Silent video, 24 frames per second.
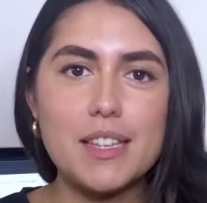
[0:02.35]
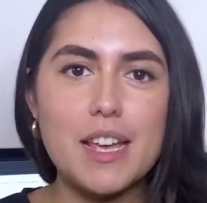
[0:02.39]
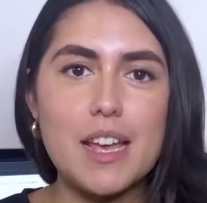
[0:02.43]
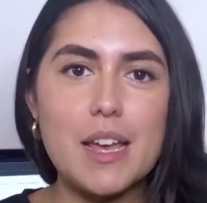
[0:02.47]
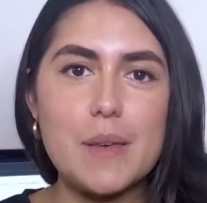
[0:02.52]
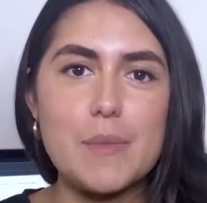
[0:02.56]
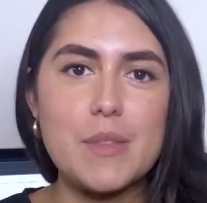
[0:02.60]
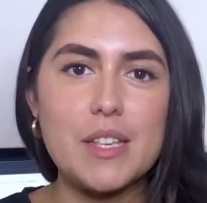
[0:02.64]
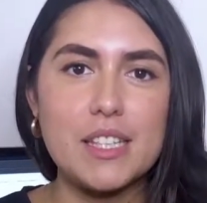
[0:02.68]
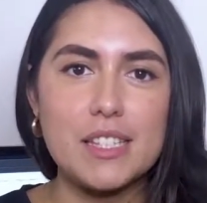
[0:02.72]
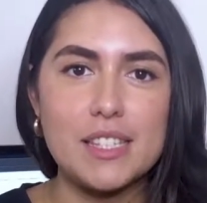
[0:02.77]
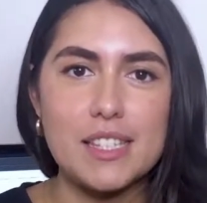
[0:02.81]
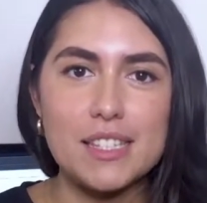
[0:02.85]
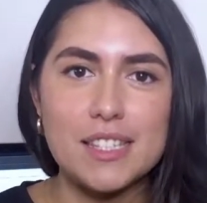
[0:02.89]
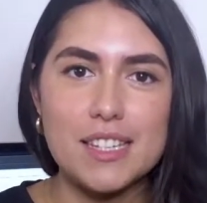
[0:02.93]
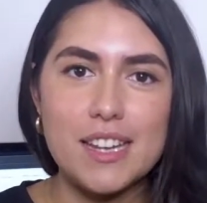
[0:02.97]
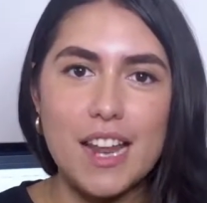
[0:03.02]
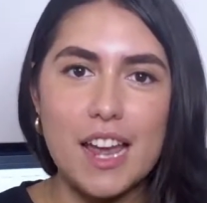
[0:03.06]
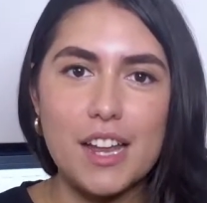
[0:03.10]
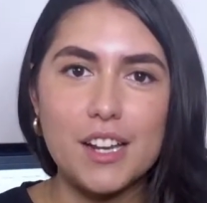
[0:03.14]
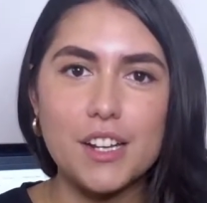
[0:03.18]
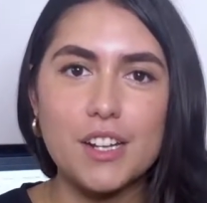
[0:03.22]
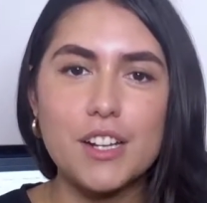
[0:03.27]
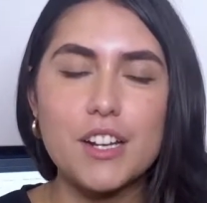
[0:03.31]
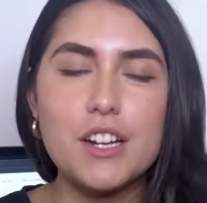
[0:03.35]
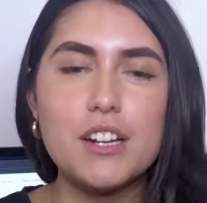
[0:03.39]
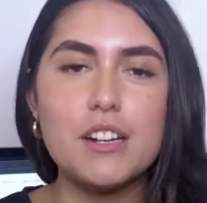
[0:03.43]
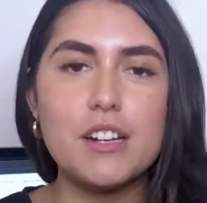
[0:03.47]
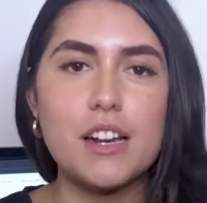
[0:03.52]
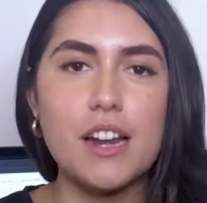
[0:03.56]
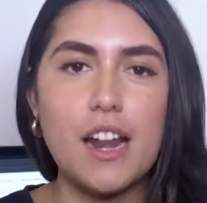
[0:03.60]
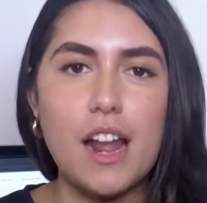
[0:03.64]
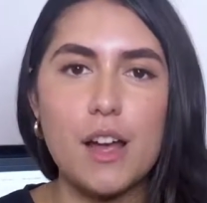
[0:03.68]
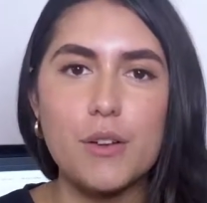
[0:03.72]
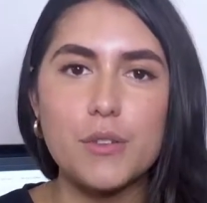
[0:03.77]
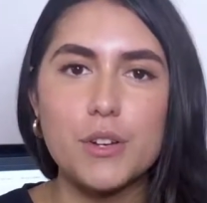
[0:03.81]
I'm the Assistant Editor and
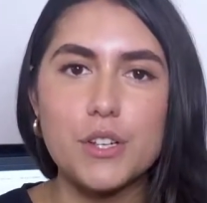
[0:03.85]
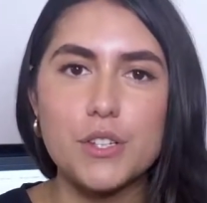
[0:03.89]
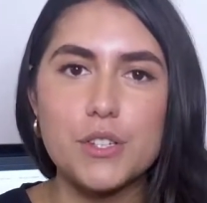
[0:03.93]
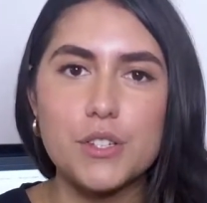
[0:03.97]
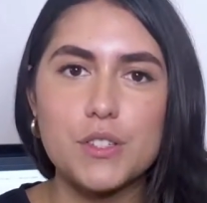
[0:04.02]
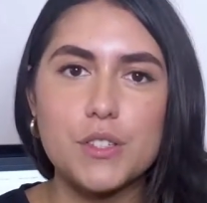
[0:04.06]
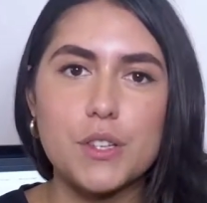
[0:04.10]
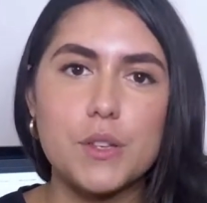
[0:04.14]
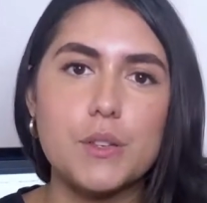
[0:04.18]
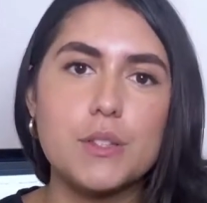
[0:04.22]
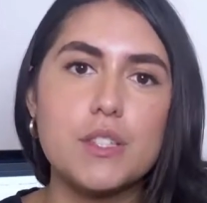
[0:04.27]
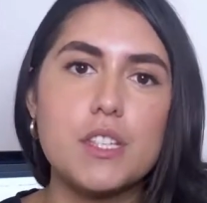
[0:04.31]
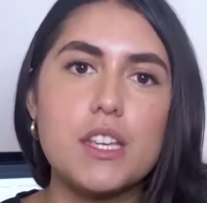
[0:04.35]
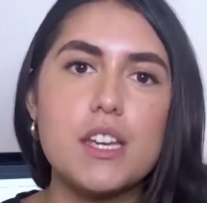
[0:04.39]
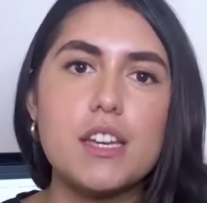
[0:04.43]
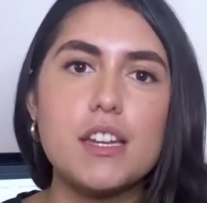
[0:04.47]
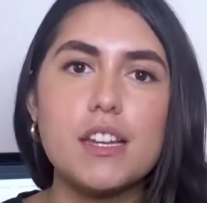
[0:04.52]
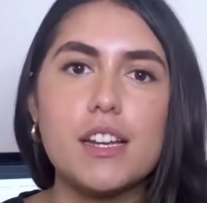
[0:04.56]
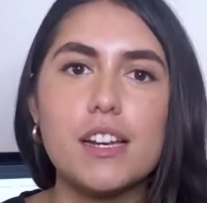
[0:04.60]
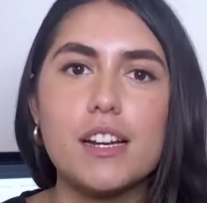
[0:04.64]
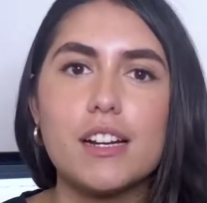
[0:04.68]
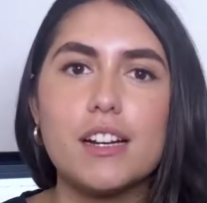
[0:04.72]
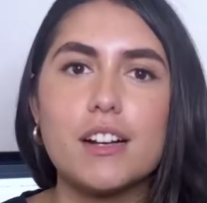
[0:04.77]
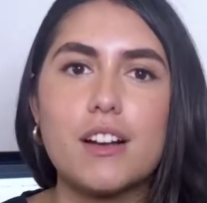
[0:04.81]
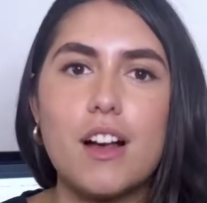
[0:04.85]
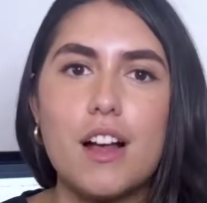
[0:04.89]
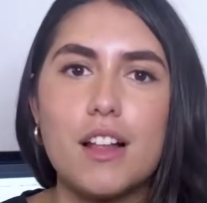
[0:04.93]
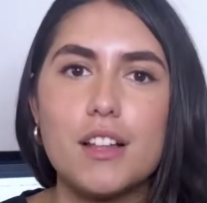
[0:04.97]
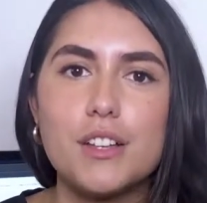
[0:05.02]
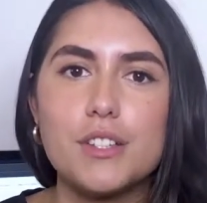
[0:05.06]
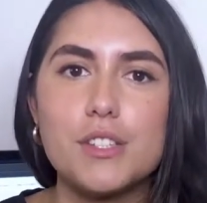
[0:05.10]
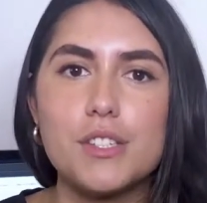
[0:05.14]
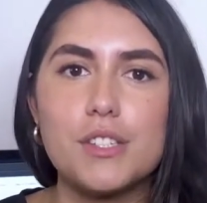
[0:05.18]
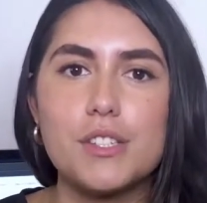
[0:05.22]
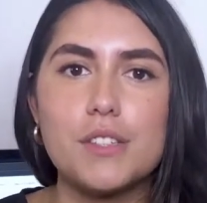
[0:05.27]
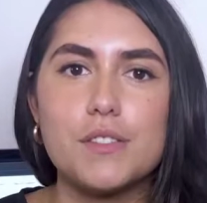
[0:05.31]
an Outreach Associate here at
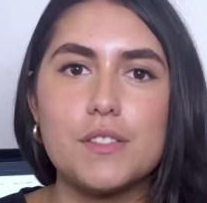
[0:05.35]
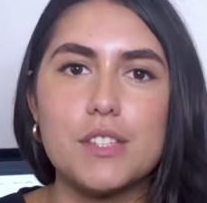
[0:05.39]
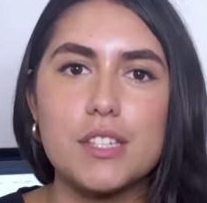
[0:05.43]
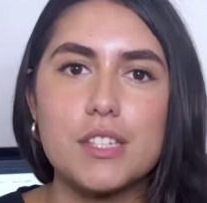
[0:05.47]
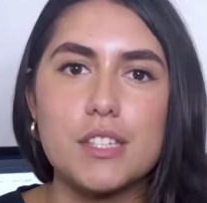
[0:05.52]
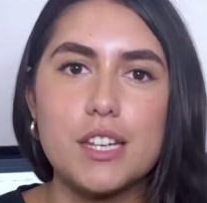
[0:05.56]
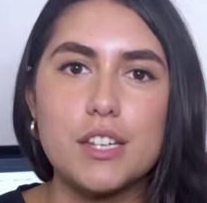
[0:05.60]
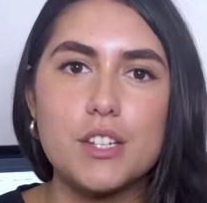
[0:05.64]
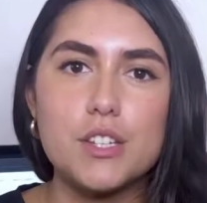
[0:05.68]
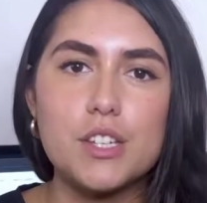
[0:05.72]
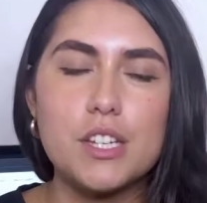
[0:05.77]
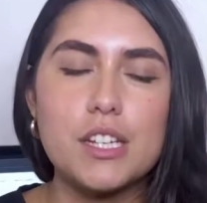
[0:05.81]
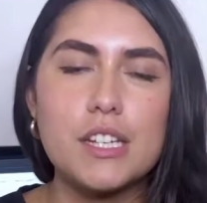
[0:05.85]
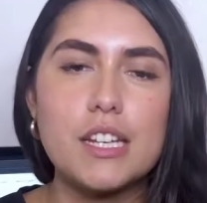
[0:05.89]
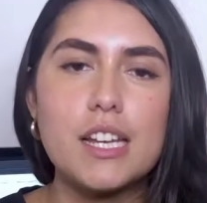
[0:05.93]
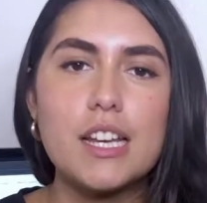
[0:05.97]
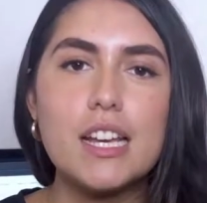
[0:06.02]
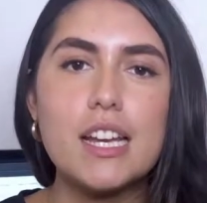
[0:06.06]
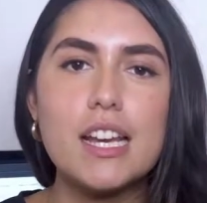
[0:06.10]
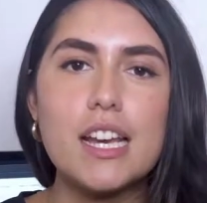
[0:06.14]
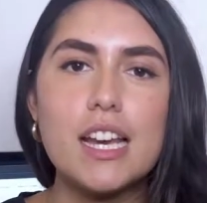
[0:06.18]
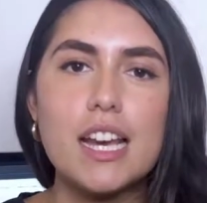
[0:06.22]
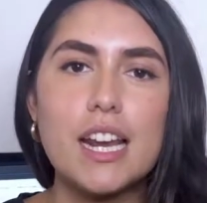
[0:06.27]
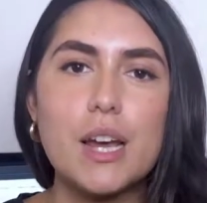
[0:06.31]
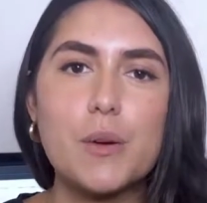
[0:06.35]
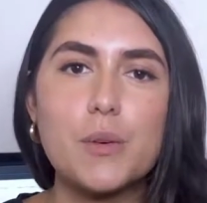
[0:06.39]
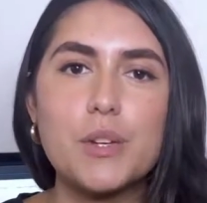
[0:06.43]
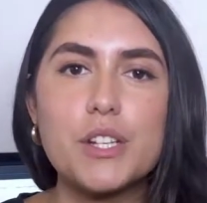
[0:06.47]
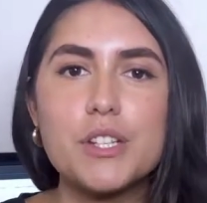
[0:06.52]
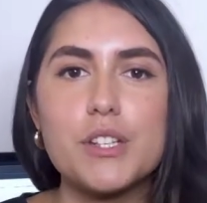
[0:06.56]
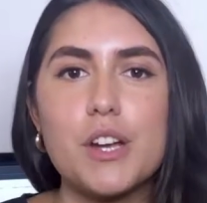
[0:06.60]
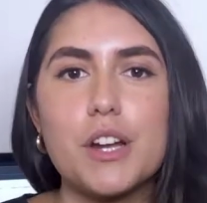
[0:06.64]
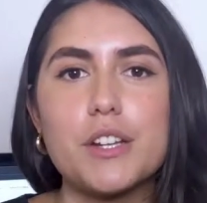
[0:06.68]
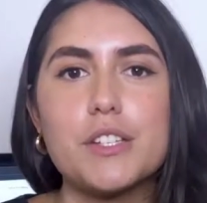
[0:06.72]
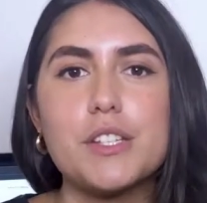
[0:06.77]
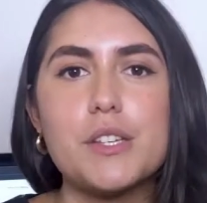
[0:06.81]
Colleges of Distinction, and I want to
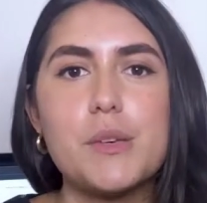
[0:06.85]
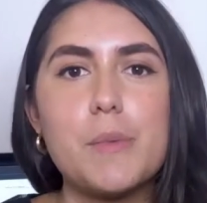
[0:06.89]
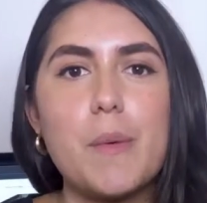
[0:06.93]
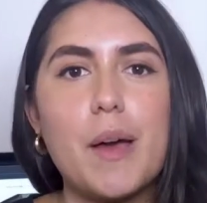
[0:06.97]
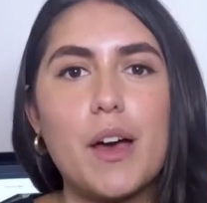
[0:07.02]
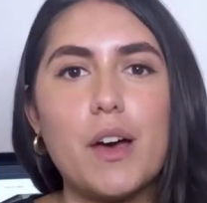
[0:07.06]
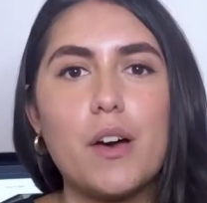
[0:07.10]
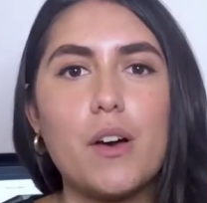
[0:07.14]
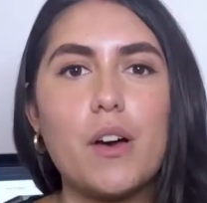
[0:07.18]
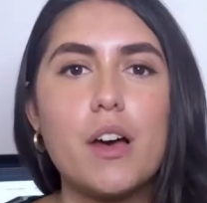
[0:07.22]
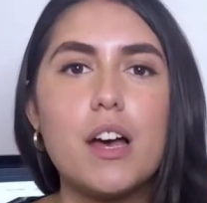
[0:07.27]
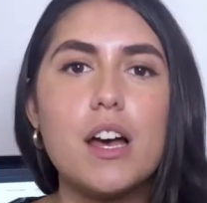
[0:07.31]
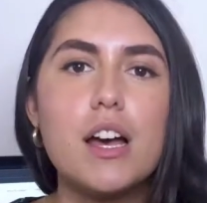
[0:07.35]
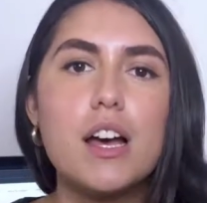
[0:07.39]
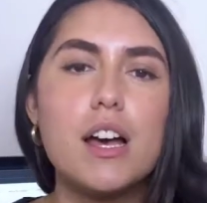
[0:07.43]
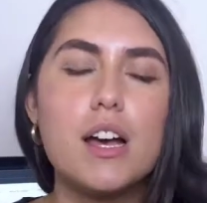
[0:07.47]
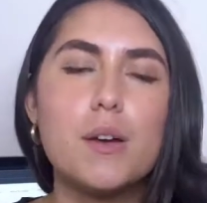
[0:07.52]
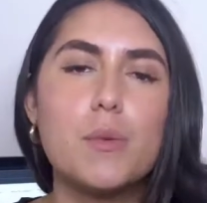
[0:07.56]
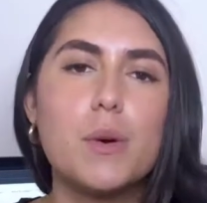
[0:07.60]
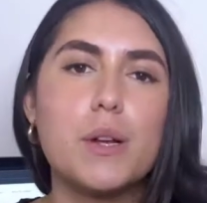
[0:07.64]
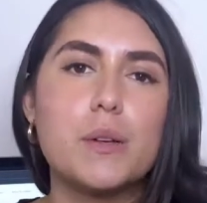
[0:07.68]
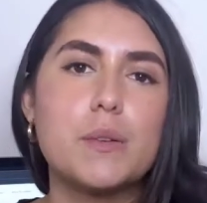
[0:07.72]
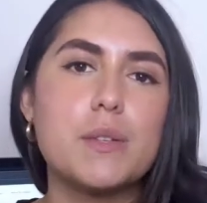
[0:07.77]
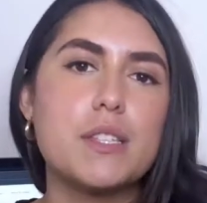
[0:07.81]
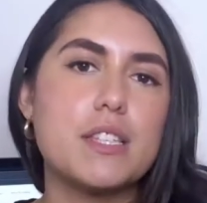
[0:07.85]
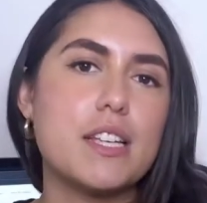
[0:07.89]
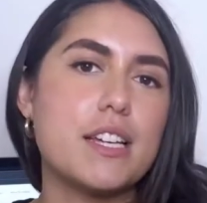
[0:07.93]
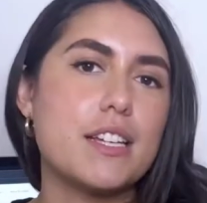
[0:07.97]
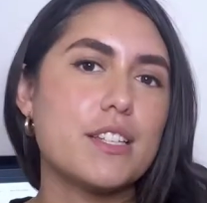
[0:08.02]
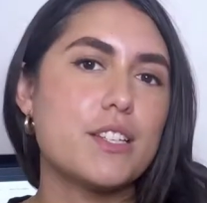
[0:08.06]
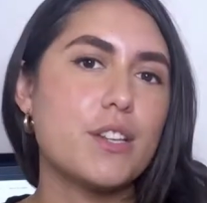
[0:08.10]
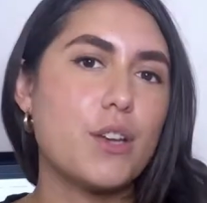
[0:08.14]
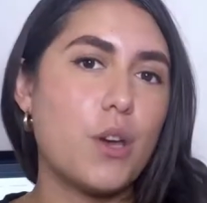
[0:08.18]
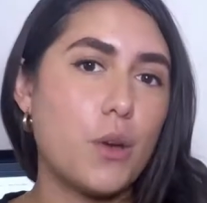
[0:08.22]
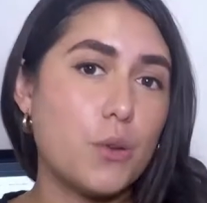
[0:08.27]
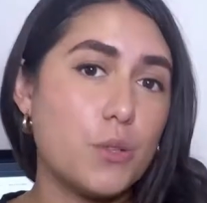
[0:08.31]
talk to you about what it was like
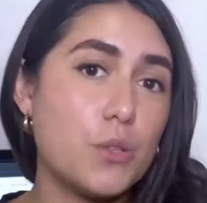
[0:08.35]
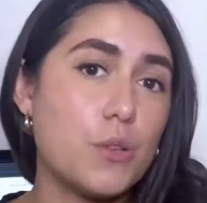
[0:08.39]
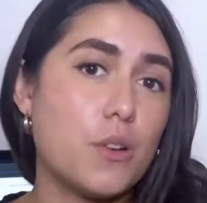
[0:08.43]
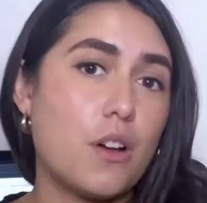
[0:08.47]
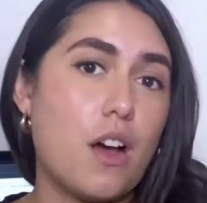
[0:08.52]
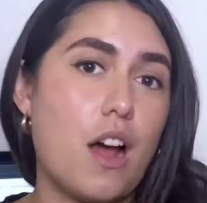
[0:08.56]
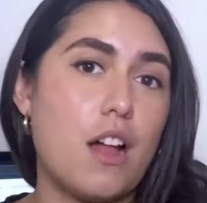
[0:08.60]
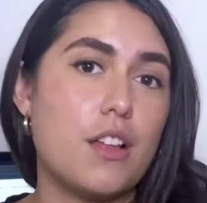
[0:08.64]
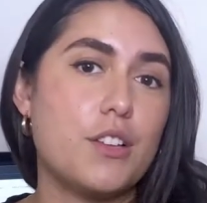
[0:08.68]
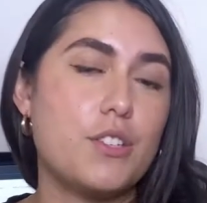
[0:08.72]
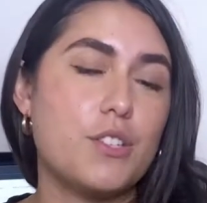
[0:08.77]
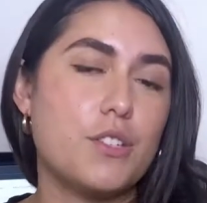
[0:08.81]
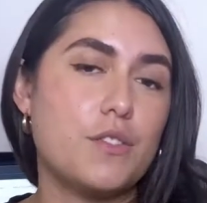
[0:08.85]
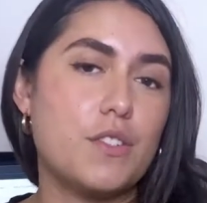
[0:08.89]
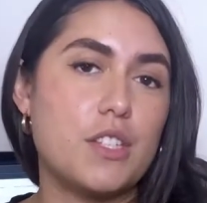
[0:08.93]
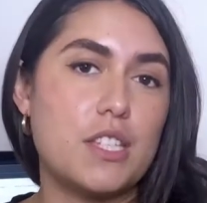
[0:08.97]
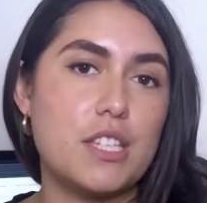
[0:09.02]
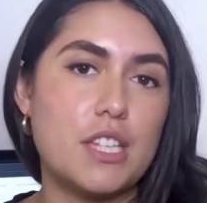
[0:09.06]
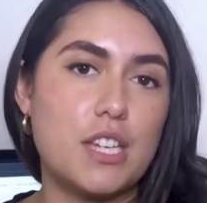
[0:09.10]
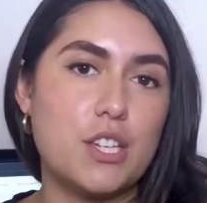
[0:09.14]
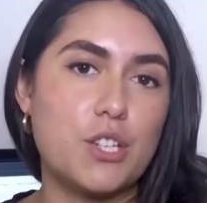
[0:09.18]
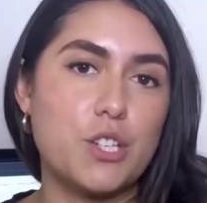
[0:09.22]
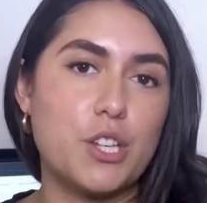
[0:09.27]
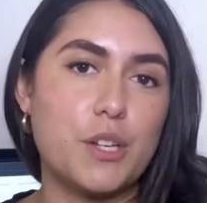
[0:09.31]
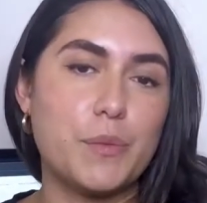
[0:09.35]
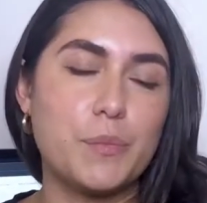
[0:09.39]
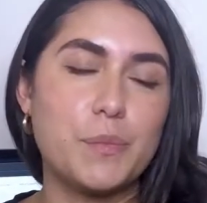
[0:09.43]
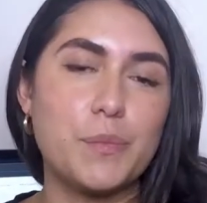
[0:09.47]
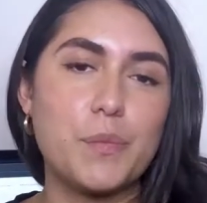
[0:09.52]
to go to a College of Distinction.